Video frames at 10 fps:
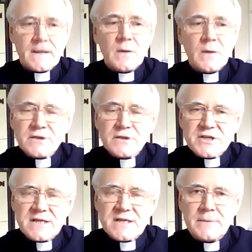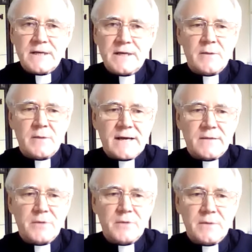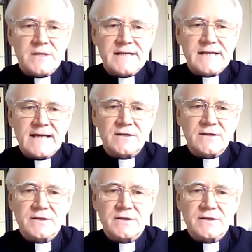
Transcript: I went on a seminar about the permanent diaconate, and